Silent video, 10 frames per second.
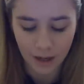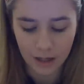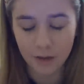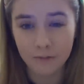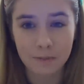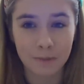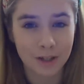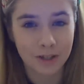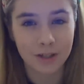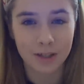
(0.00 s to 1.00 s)
I love this
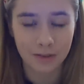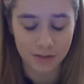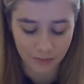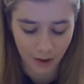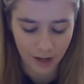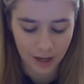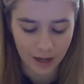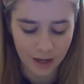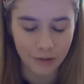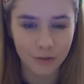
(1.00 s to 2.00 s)
blush because it gives a very
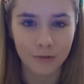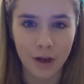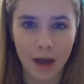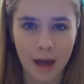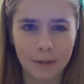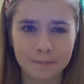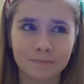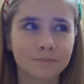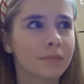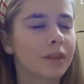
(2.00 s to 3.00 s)
kind of,
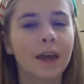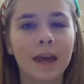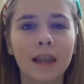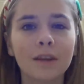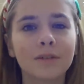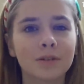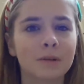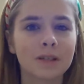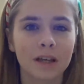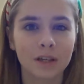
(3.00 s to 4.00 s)
it looks
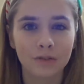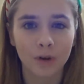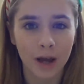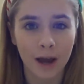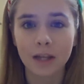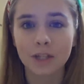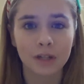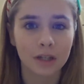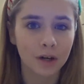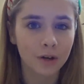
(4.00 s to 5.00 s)
almost like you've gone out and it's
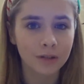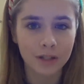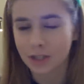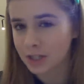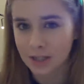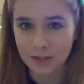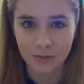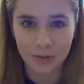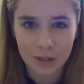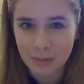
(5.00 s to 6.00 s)
really cold and your cheeks have
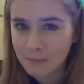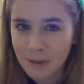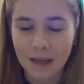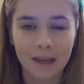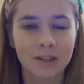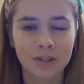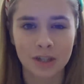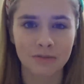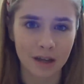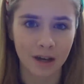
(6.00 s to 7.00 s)
all gone a bit pink. It just
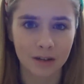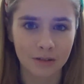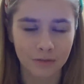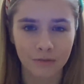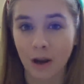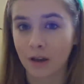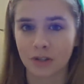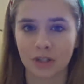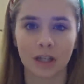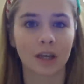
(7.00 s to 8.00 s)
gives that kind of
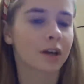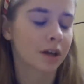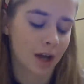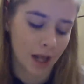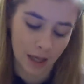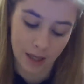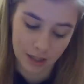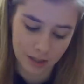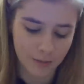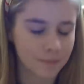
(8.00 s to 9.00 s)
flushed look I
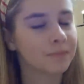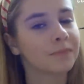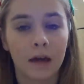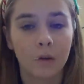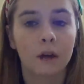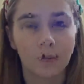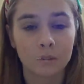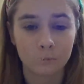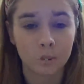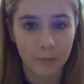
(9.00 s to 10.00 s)
like. Now,
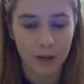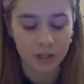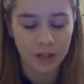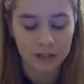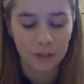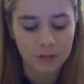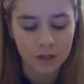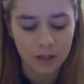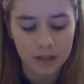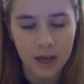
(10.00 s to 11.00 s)
last of all of my cheeks, I'm
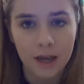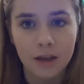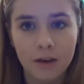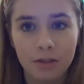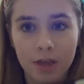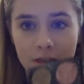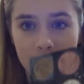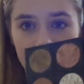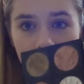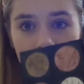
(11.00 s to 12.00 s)
just going to take
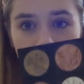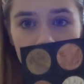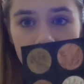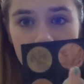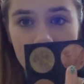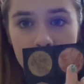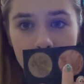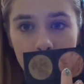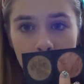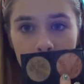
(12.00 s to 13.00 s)
this
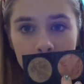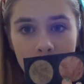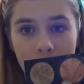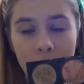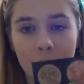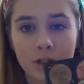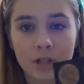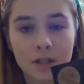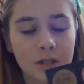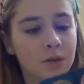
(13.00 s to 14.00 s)
Fashionista blush here, which
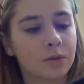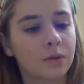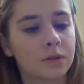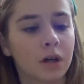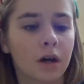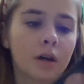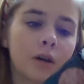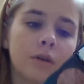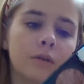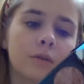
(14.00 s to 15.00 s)
is called
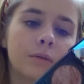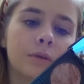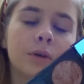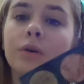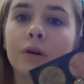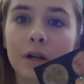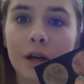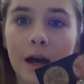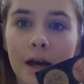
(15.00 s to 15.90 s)
New York.